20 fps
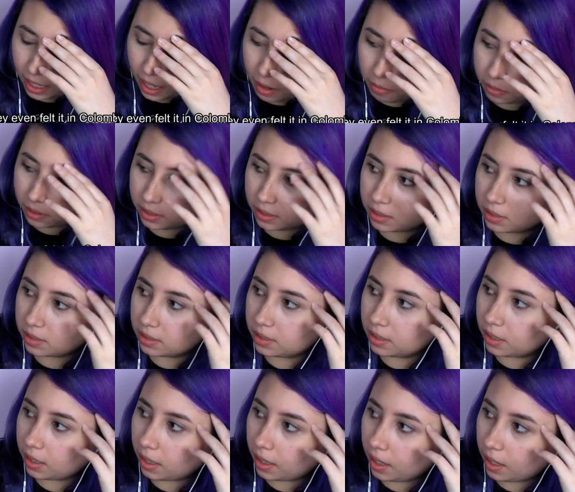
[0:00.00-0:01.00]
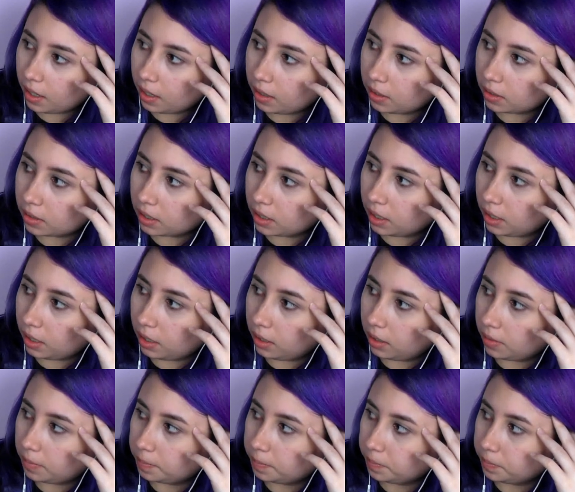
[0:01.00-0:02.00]
That was
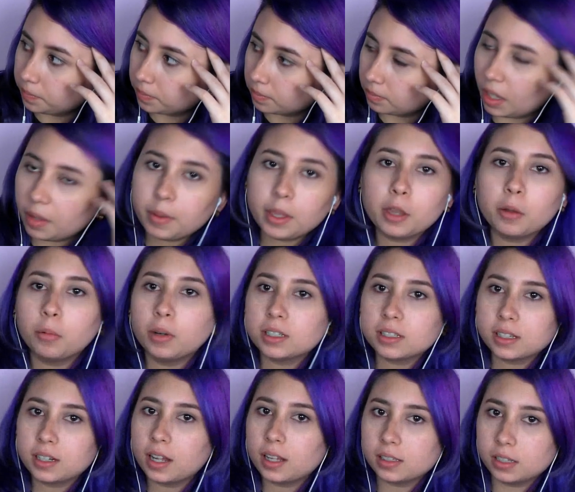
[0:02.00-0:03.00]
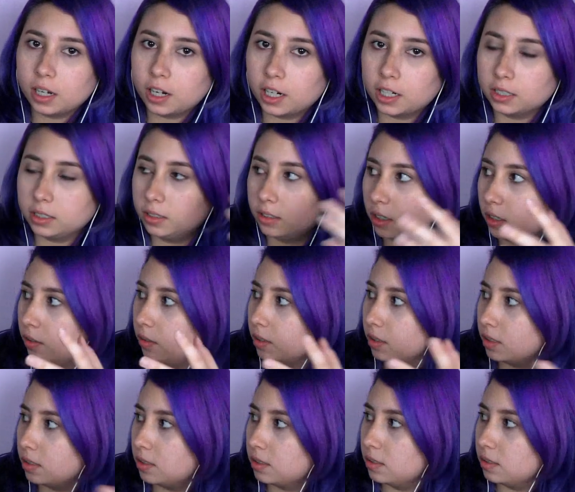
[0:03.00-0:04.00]
scary. Maybe it wasn't as hard, you know,
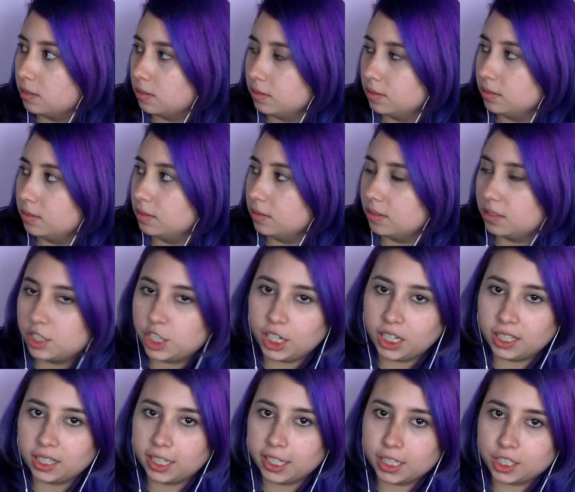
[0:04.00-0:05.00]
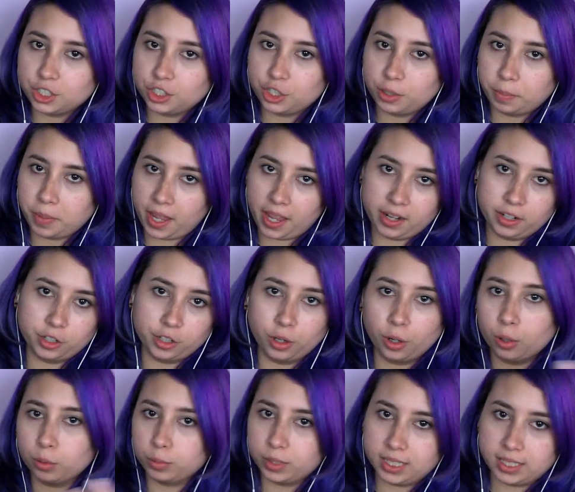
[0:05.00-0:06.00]
because Chile and Japan are
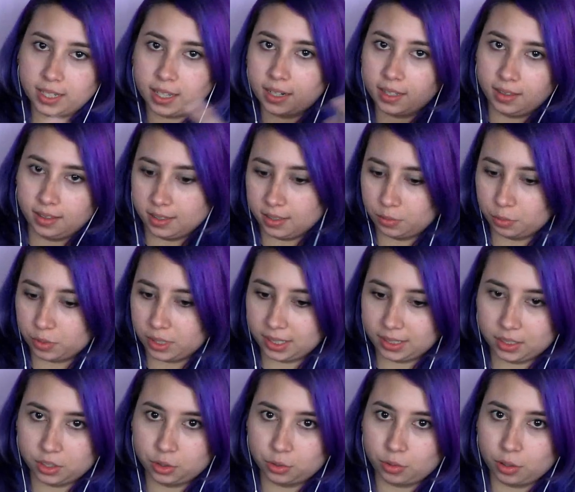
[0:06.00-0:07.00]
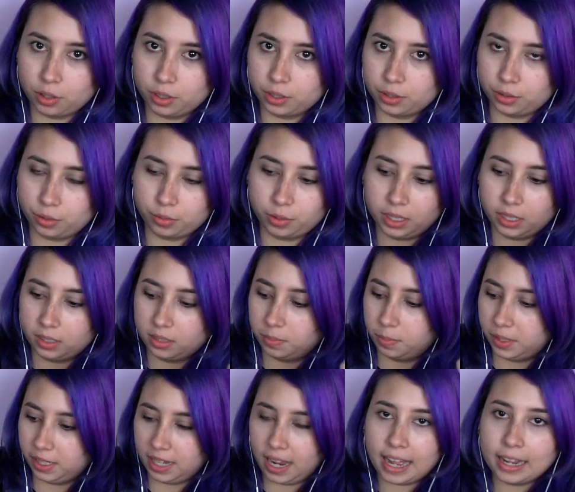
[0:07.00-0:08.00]
always getting these really strong earthquakes,
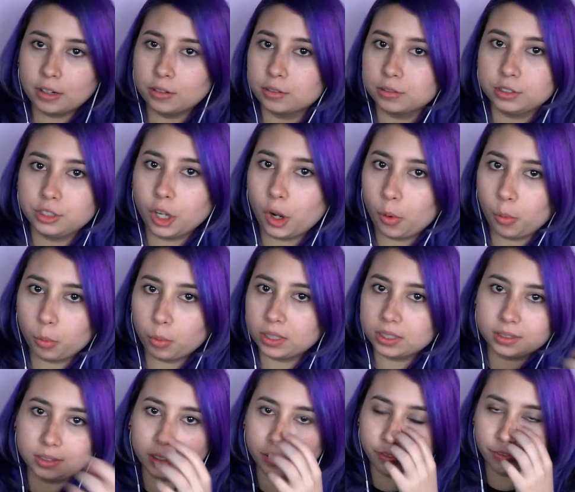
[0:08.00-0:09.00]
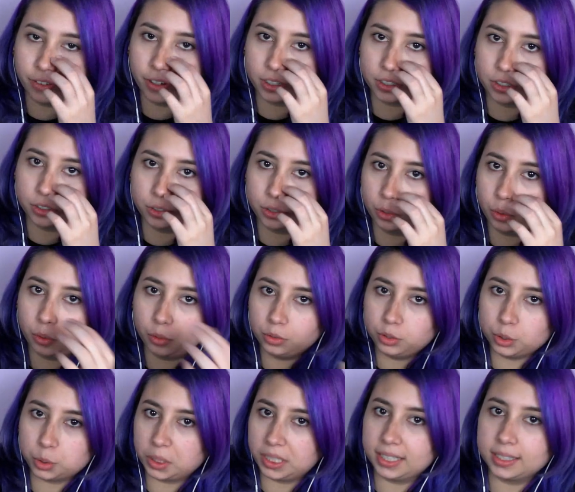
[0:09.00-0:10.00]
but I don't know what the fuck to do
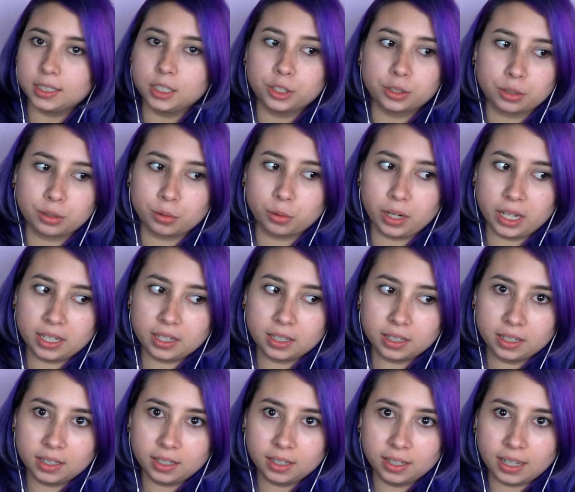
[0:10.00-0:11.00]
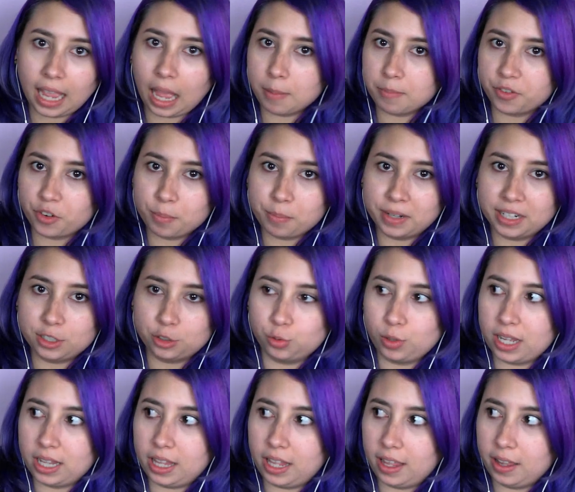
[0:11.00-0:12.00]
during an earthquake. I'm from
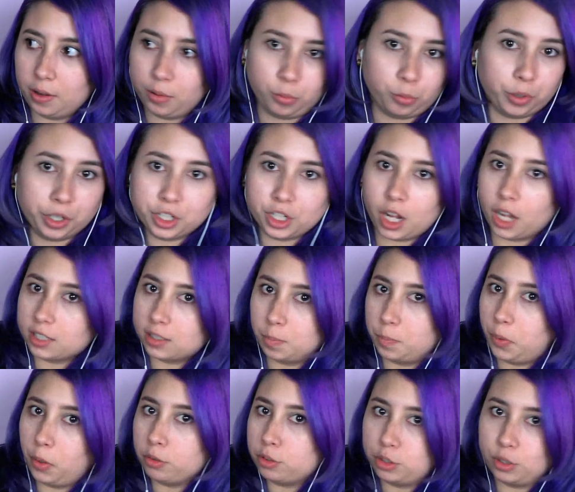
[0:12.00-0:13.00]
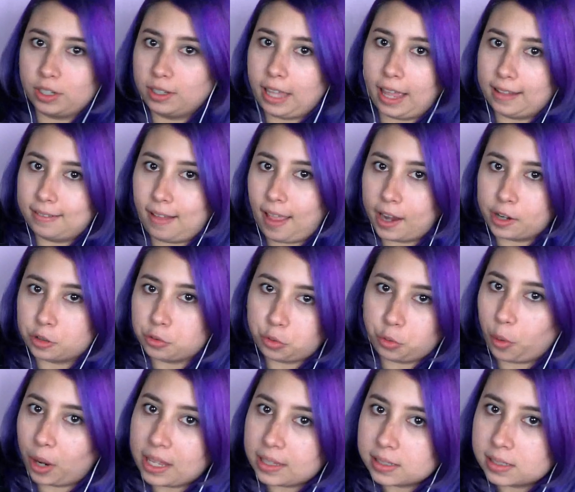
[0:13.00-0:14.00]
Venezuela. We're not supposed to get
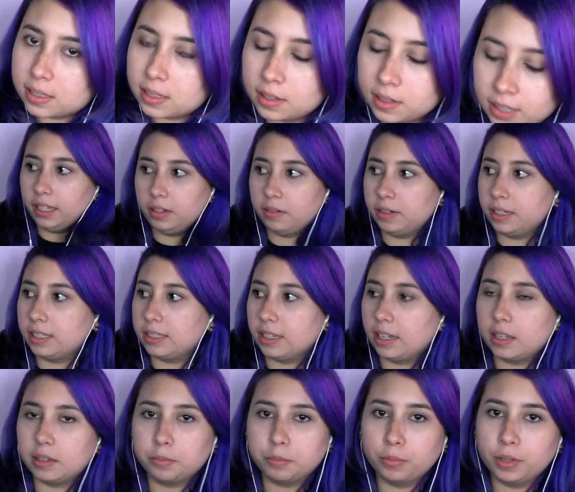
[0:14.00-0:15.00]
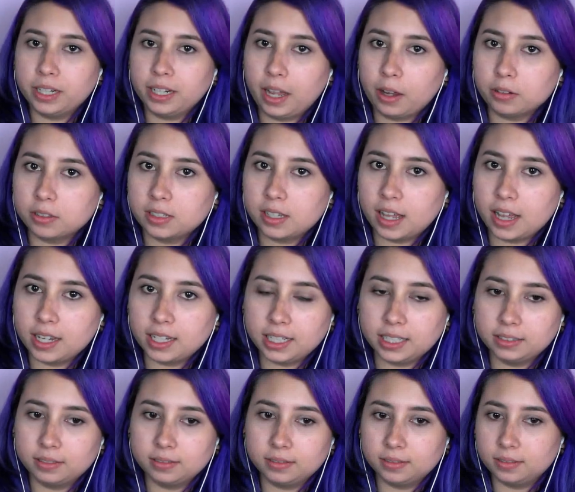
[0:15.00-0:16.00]
earthquakes. Anyways, I went outside
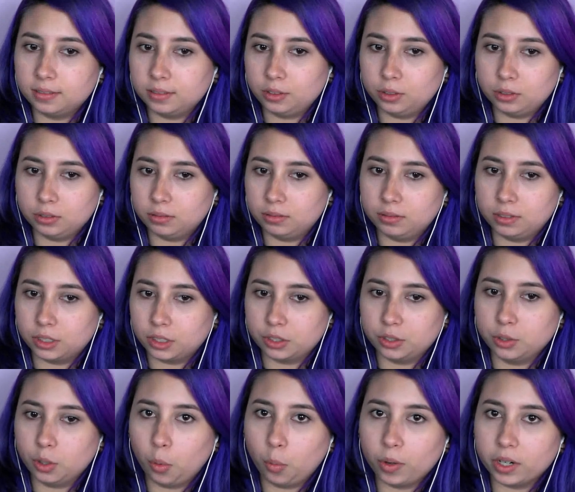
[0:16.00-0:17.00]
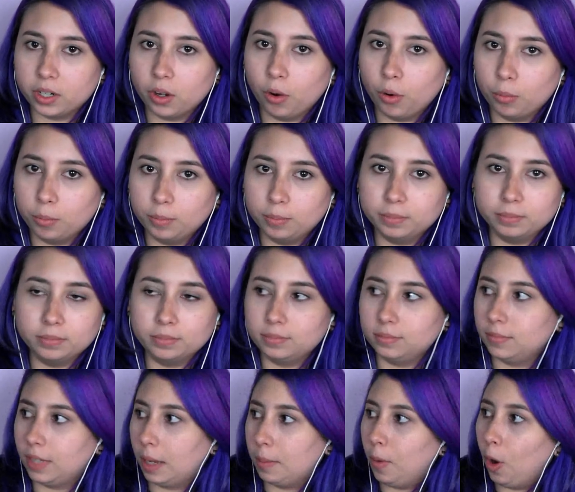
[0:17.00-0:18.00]
and there's no one home.
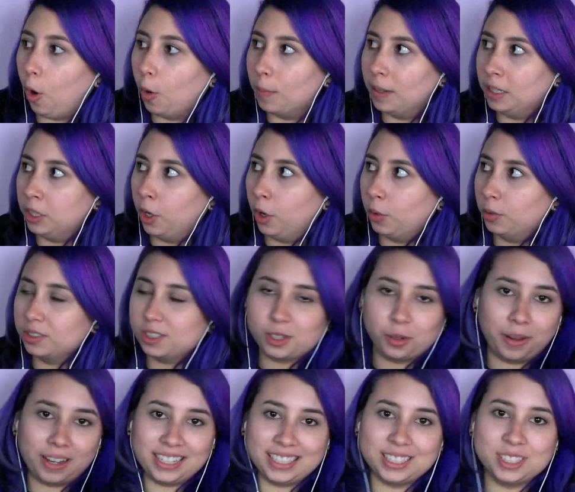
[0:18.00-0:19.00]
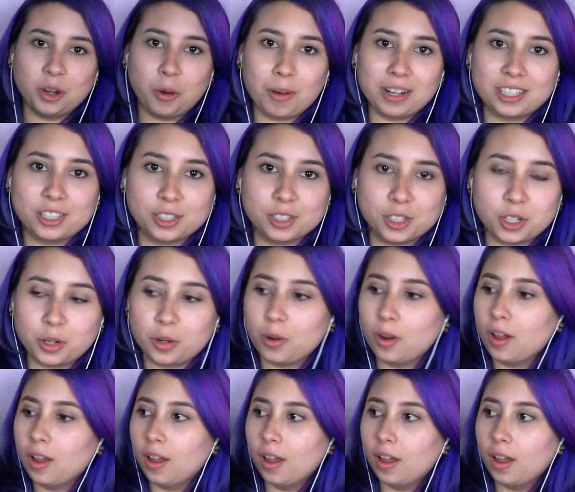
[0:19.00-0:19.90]
I'm home alone, so I didn't know what to do.